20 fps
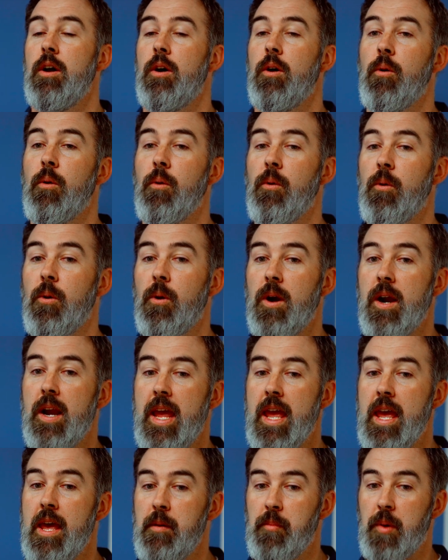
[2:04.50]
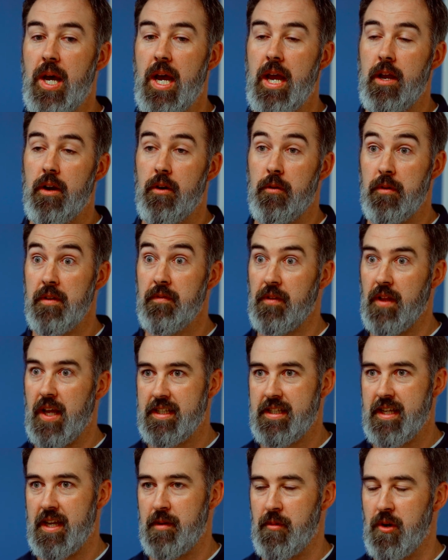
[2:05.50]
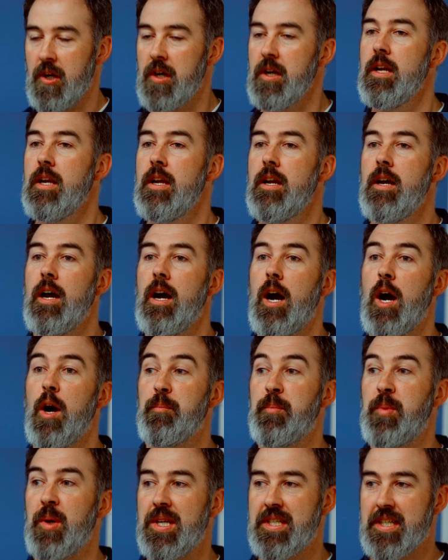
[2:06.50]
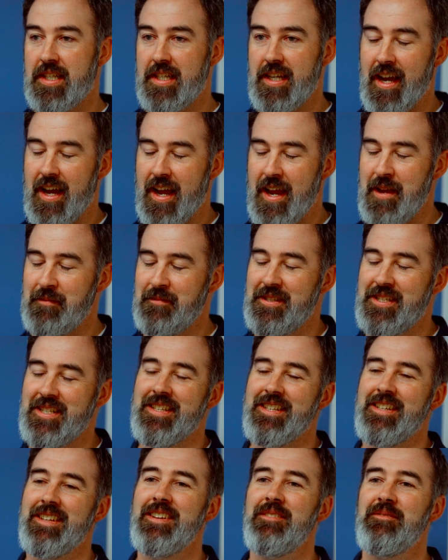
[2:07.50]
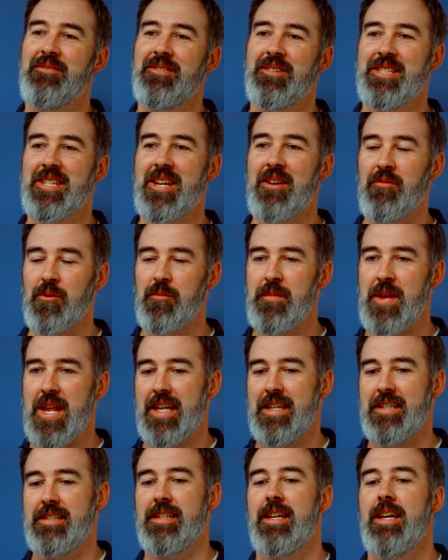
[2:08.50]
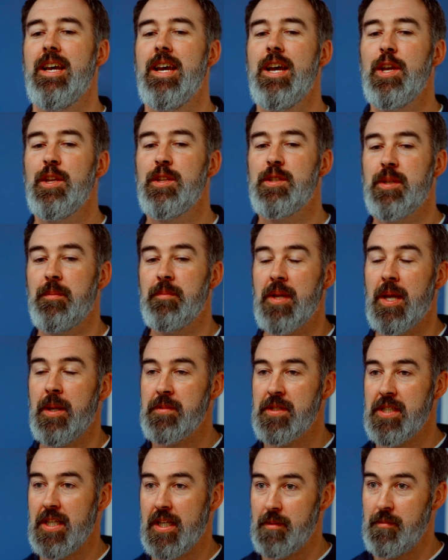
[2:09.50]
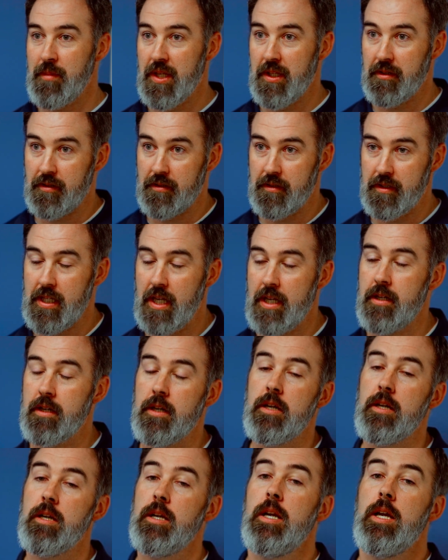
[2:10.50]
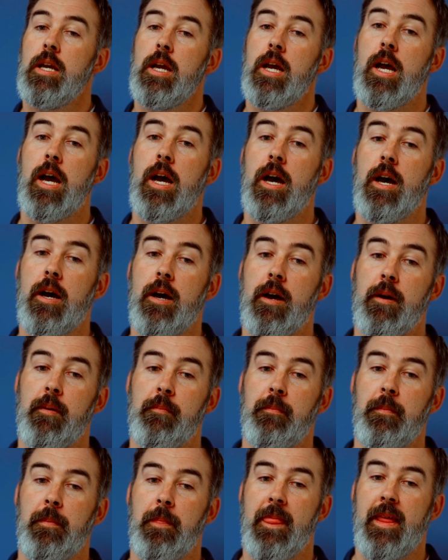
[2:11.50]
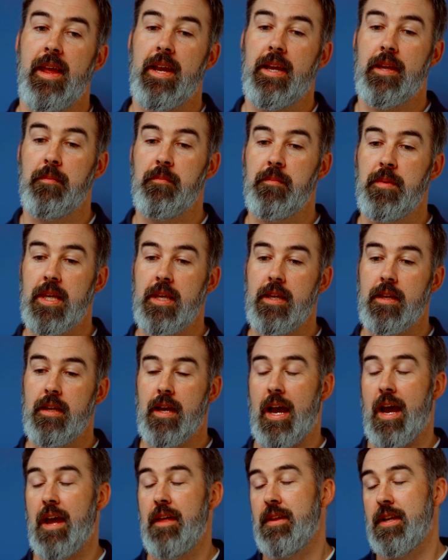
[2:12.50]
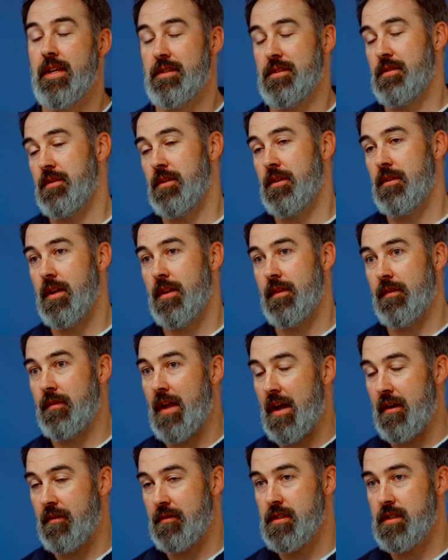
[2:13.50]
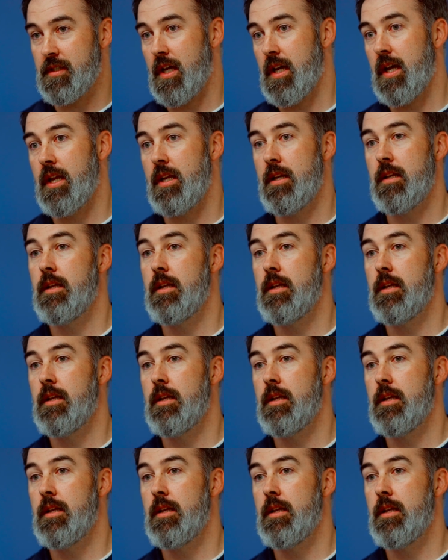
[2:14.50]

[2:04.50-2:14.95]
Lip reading: or hit by a reflex hammer a bunch of times for several minutes. Sometimes it can be a little tender. It can be, I think it's a little on the loud side,